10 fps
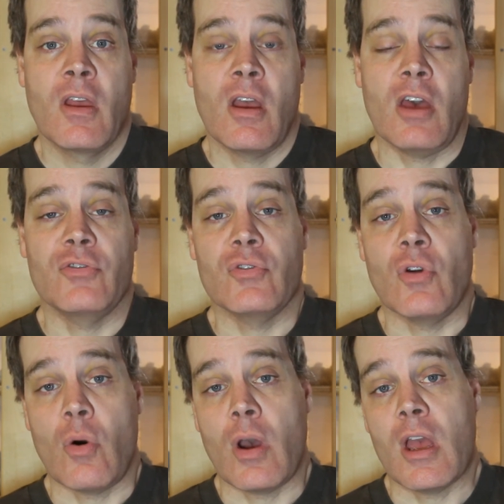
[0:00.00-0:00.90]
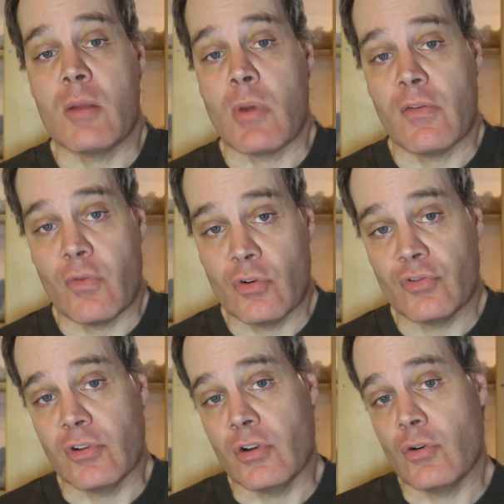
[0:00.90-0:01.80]
As you know, I had my
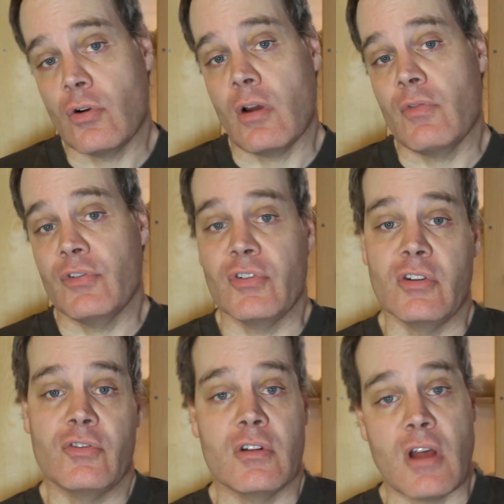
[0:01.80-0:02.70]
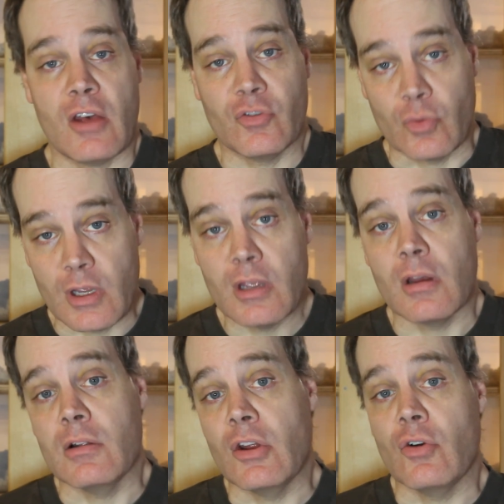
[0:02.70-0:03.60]
first litter of the season last week, a
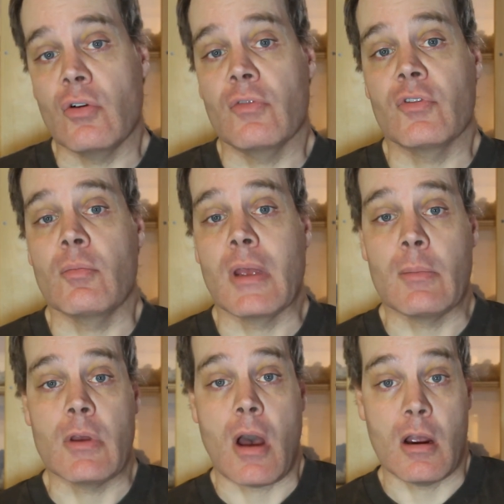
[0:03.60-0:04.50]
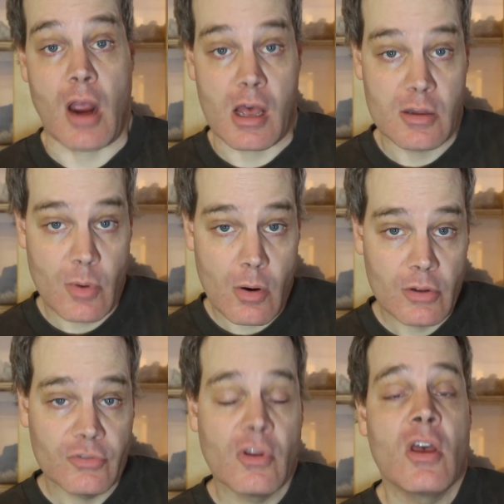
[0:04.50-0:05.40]
litter of some baby Hog Island
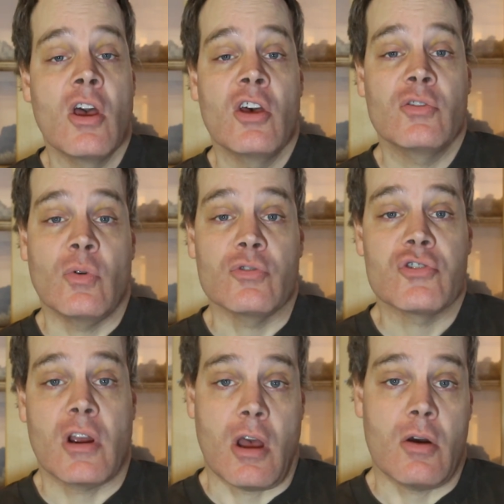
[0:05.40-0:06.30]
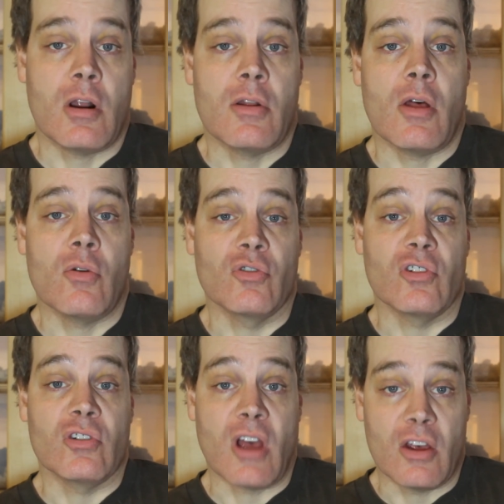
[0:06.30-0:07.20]
boas. So we'll check out on how those
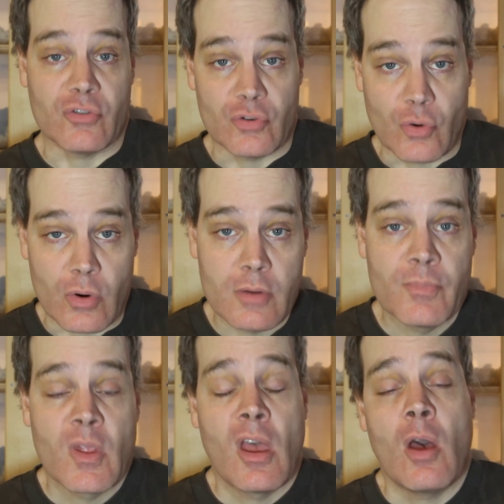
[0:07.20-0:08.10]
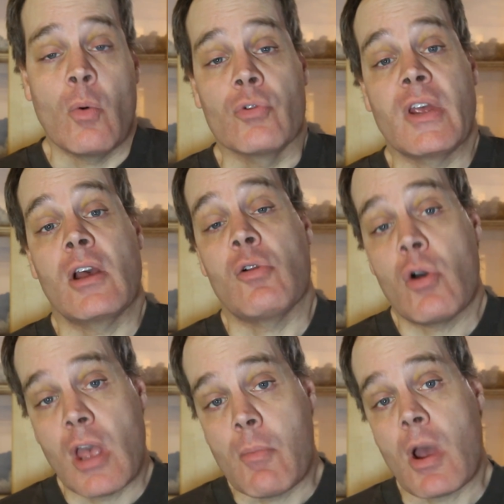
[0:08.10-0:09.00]
little guys are doing. We'll take a
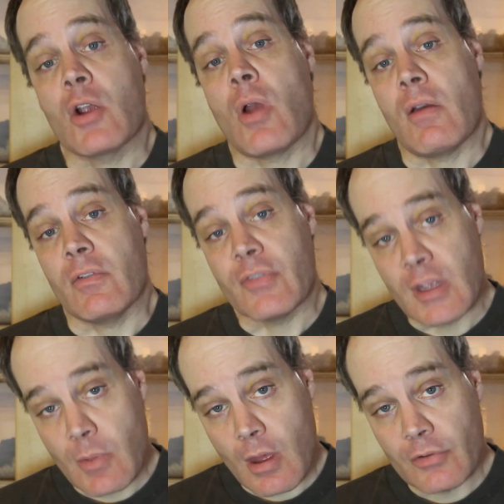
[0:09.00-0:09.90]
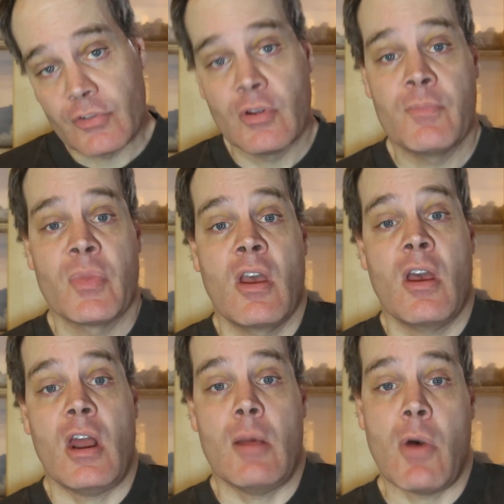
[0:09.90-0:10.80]
look at my gravid females.
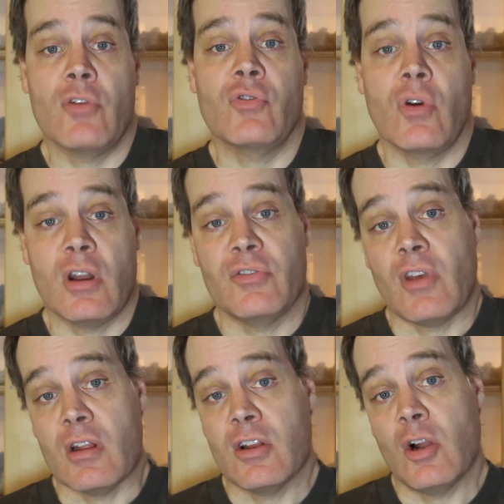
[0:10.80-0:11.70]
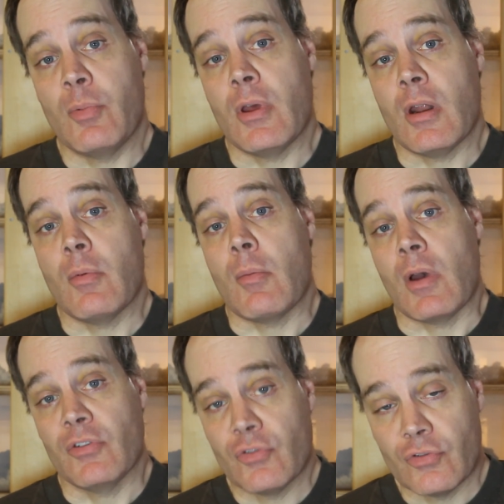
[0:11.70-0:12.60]
And I'm also going to say a little bit about
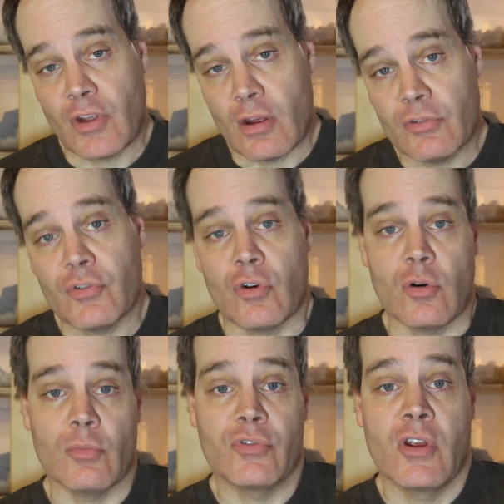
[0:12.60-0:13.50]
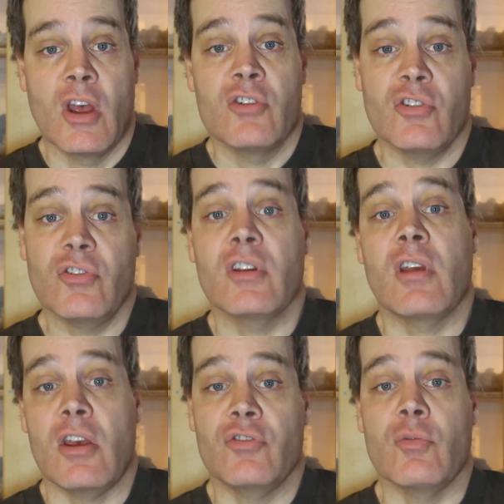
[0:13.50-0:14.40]
my sales terms, just in
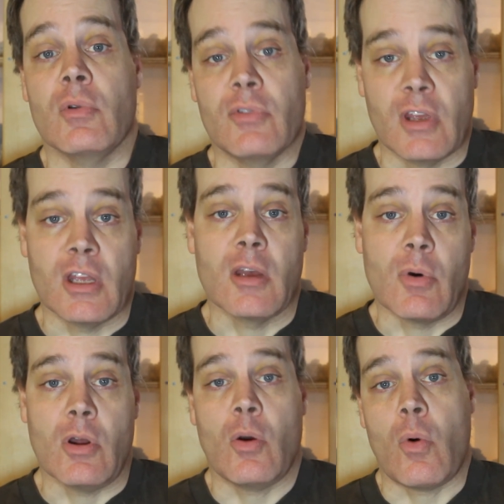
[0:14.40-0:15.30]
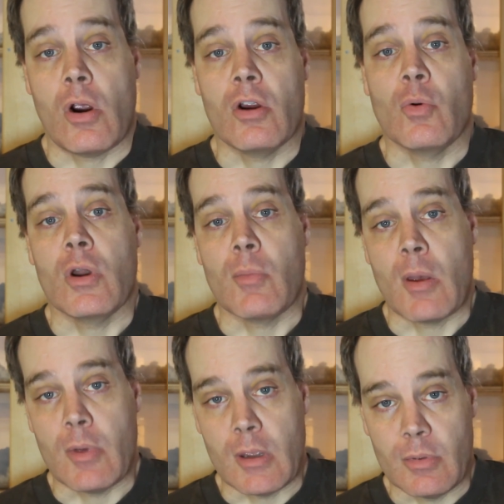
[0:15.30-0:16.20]
case you've been thinking about acquiring one of my
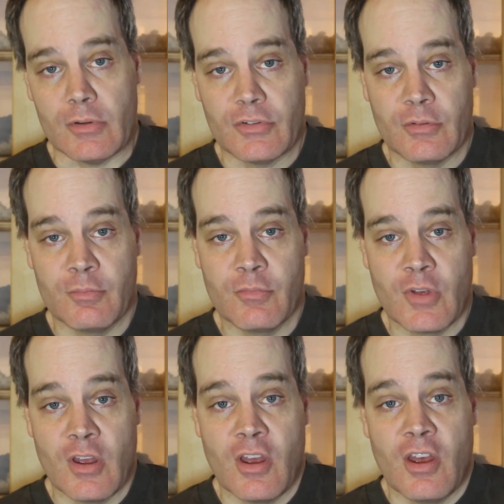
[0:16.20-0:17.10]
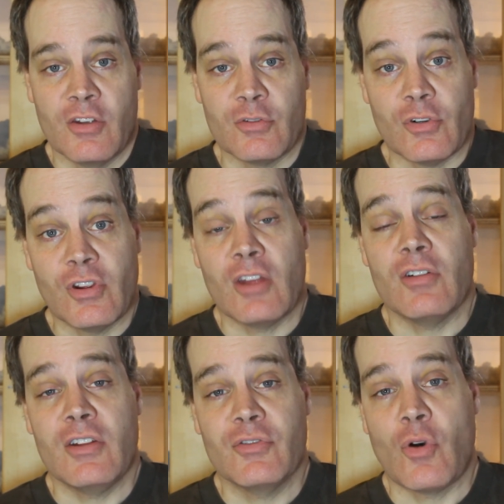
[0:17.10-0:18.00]
babies. So
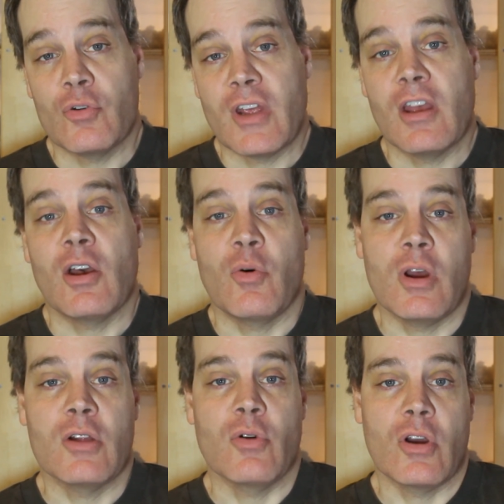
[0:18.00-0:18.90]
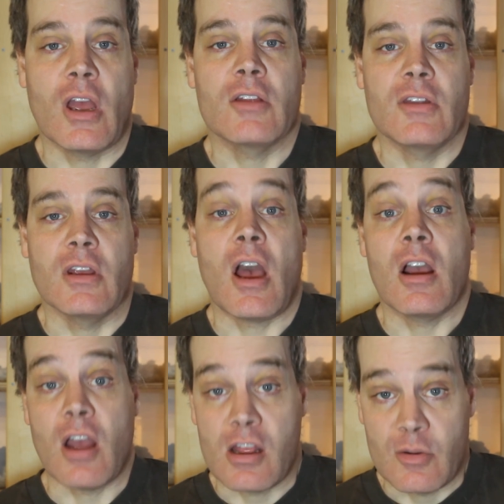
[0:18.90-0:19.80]
let's go take a quick look at the Hog
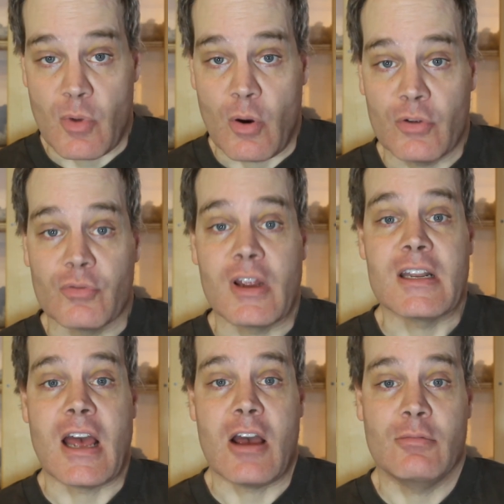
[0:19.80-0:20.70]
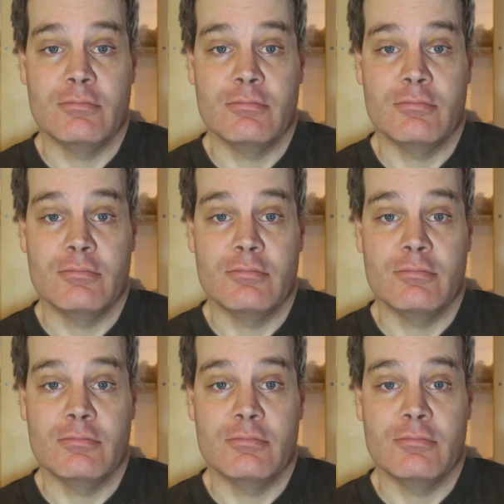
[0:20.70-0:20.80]
Island boas right now.